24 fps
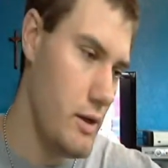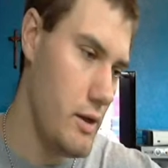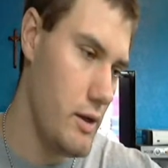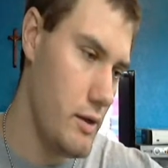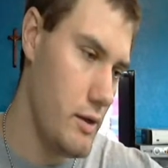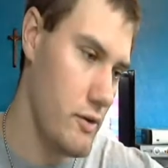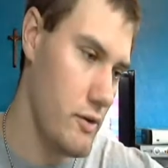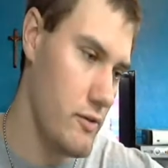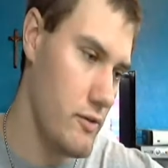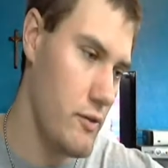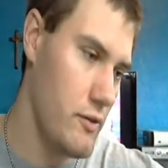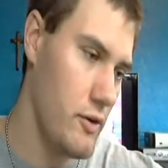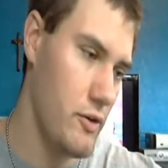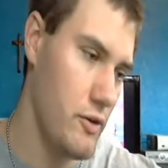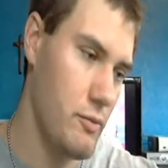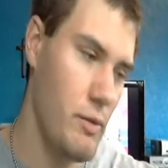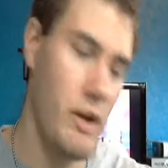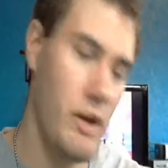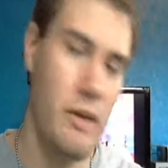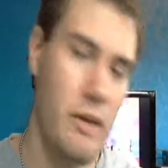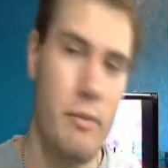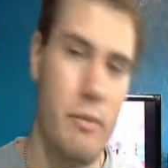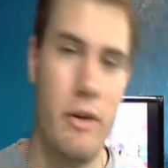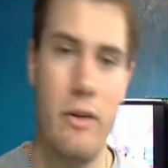As far as
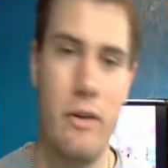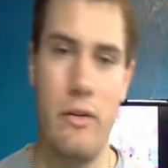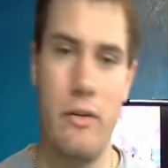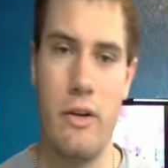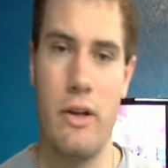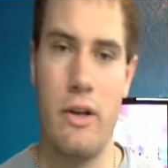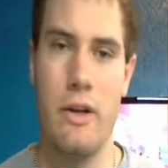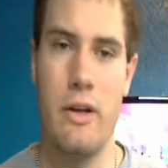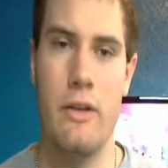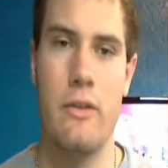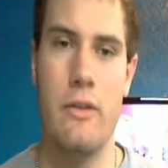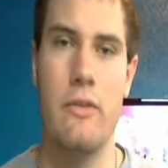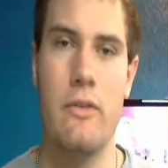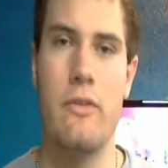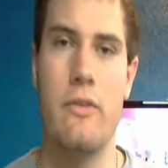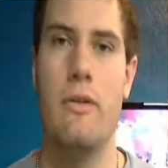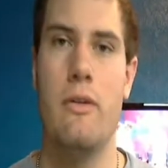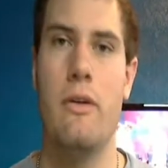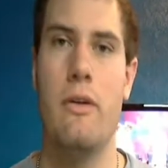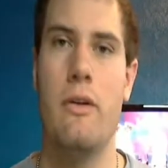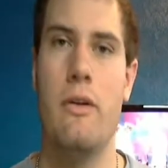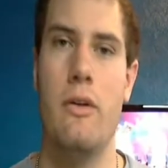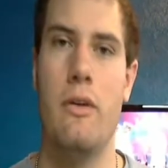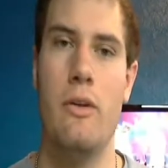buying my own
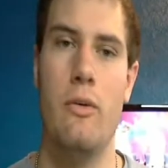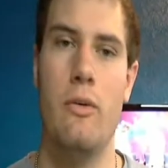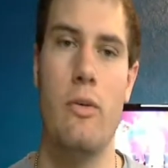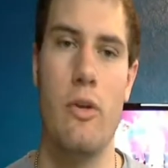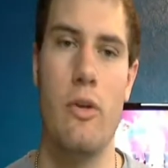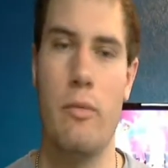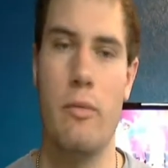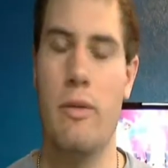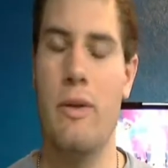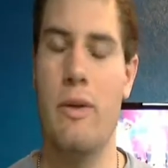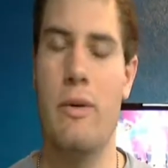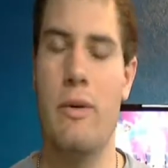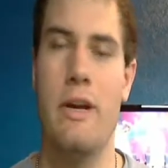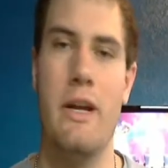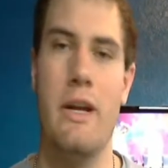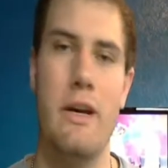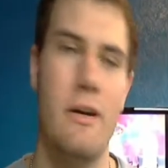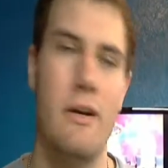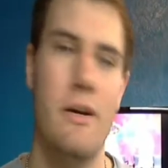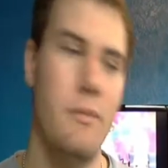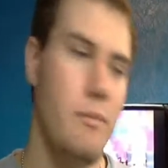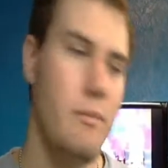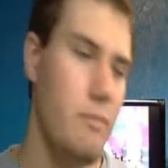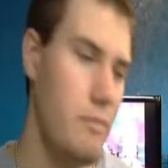guns, work my way
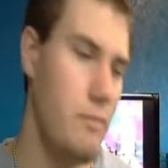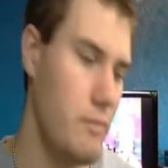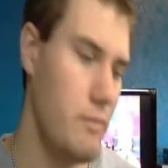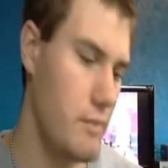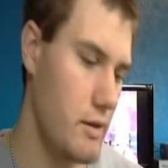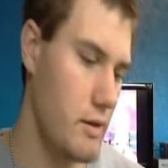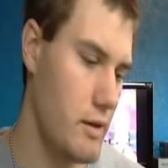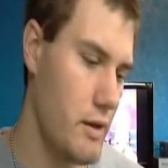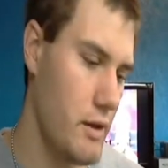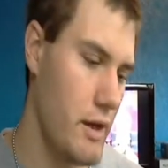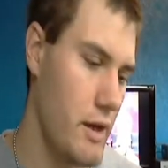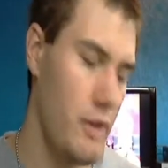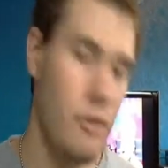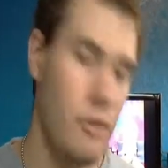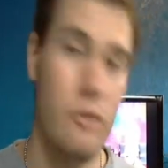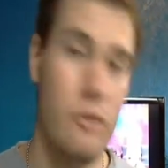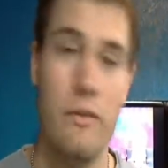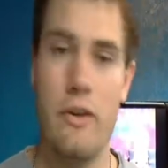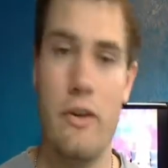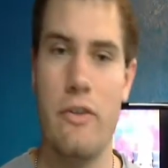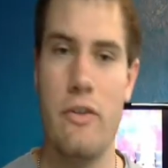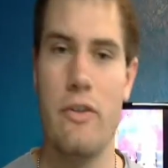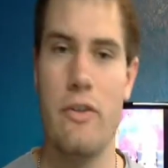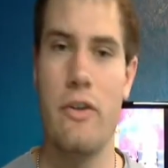up. I do
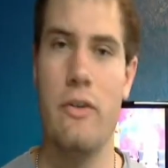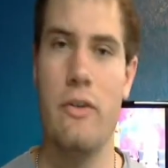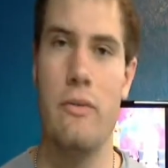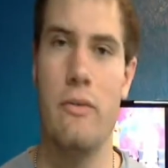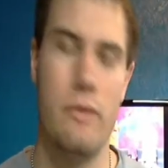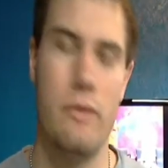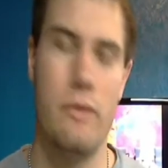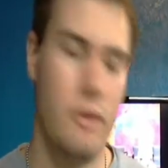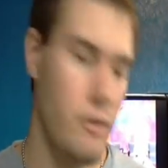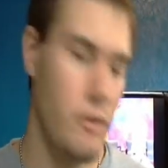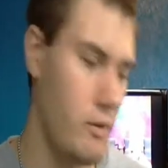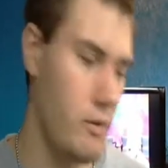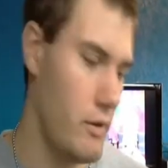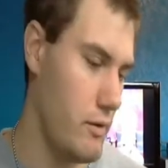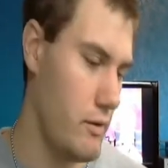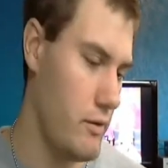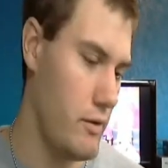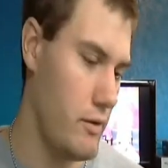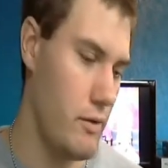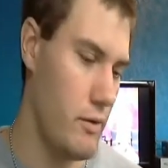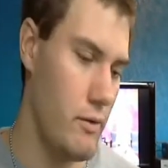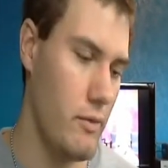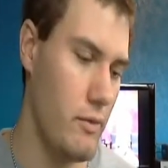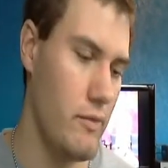eventually,
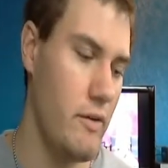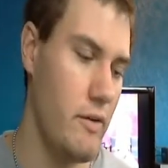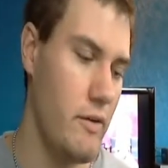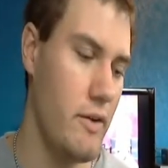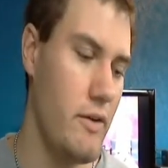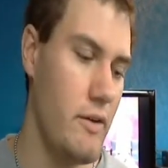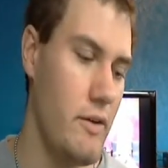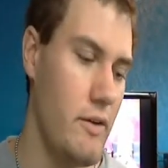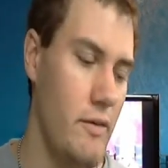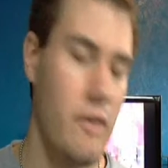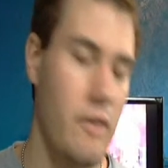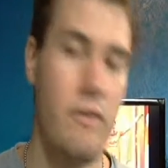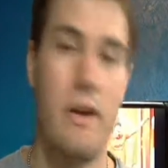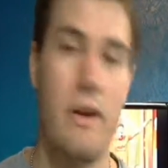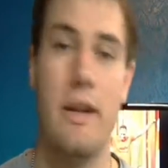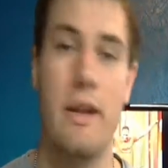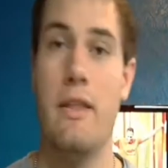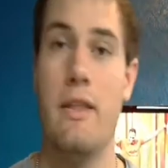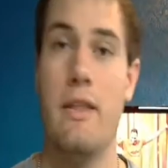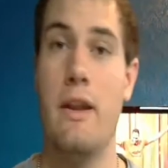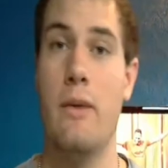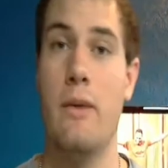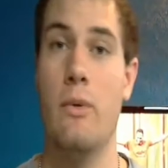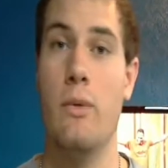if I find
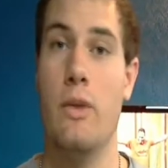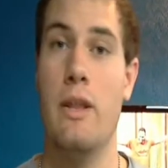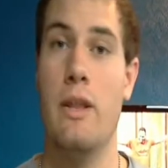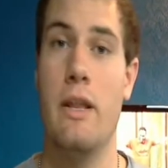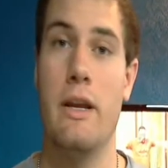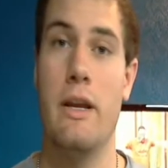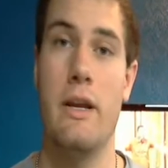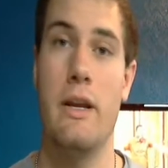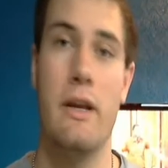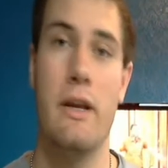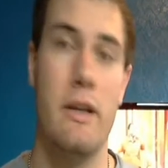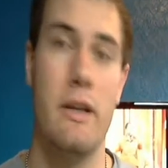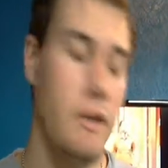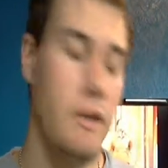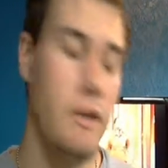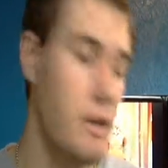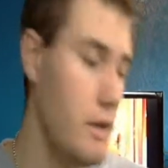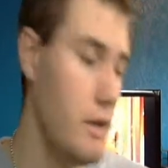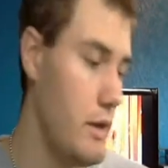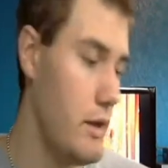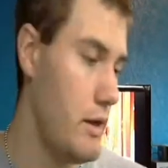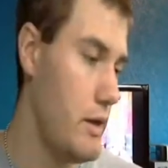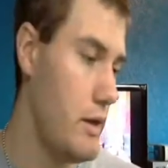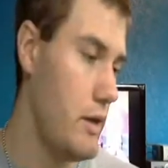out that I really like hunting,
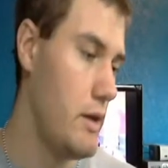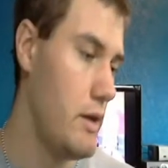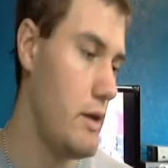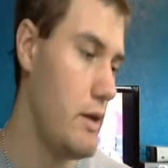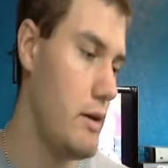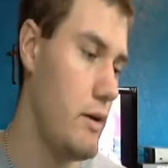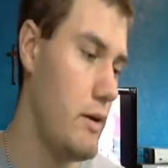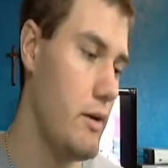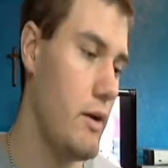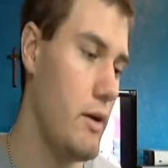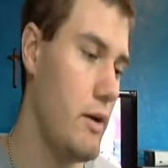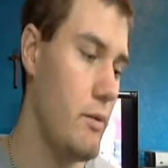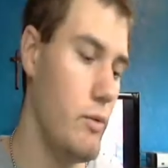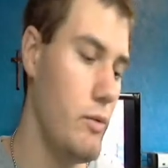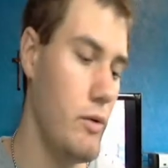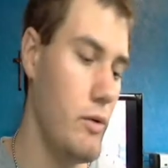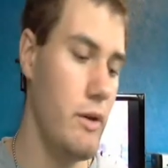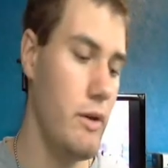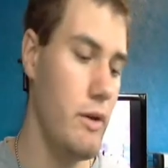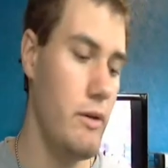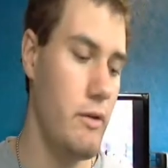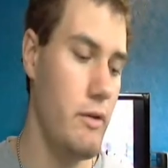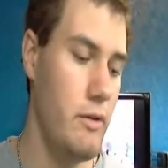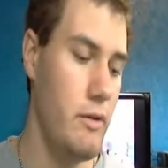I will
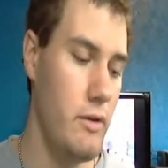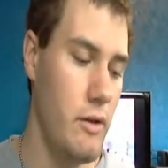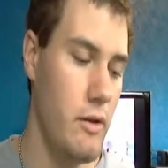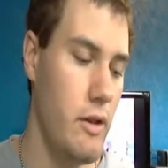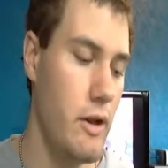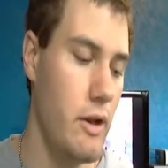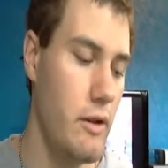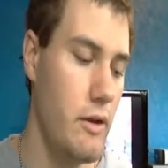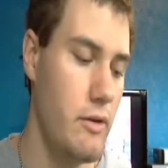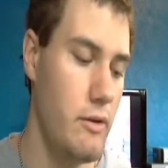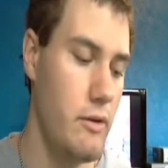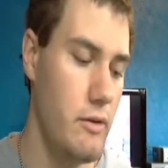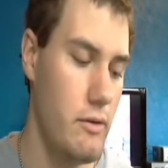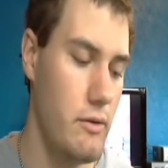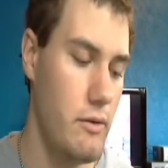get like a